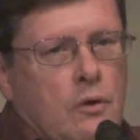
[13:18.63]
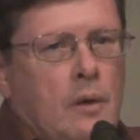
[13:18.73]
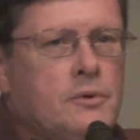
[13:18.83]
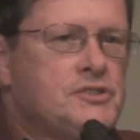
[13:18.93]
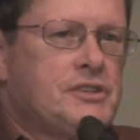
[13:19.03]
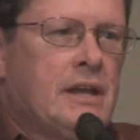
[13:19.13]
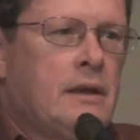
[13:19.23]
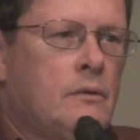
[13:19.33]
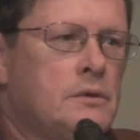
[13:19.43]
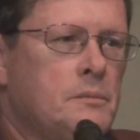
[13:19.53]
Roberts
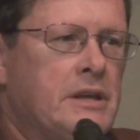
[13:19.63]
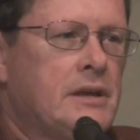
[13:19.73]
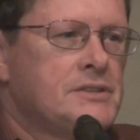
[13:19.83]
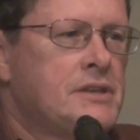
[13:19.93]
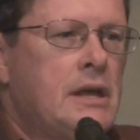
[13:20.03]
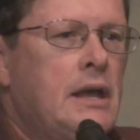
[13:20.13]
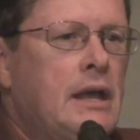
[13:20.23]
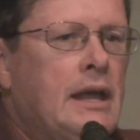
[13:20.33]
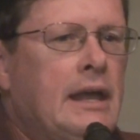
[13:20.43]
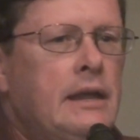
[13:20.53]
thing, because
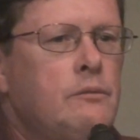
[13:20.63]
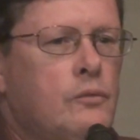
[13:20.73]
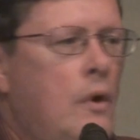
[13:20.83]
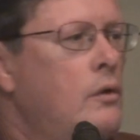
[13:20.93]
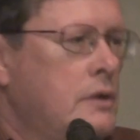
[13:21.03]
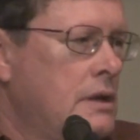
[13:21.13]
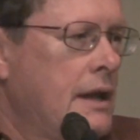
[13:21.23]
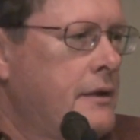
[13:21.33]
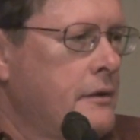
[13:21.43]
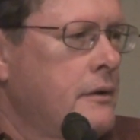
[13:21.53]
he wrote a
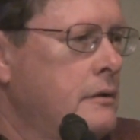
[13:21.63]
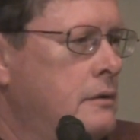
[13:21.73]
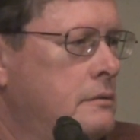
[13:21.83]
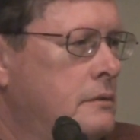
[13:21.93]
letter,